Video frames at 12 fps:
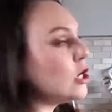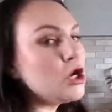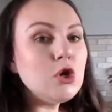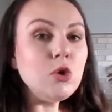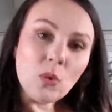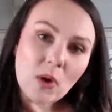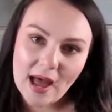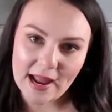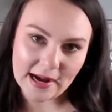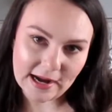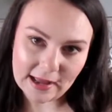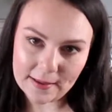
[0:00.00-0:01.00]
And a new
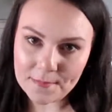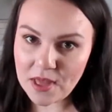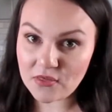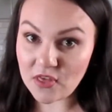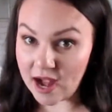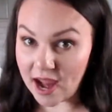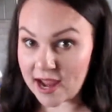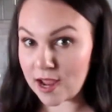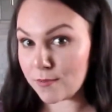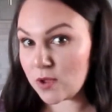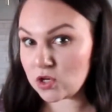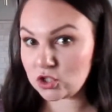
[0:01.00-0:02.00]
item that
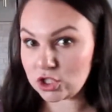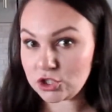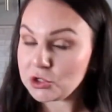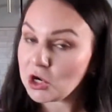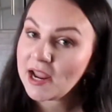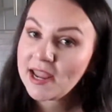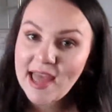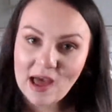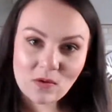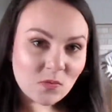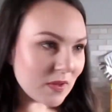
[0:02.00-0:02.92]
I am just trying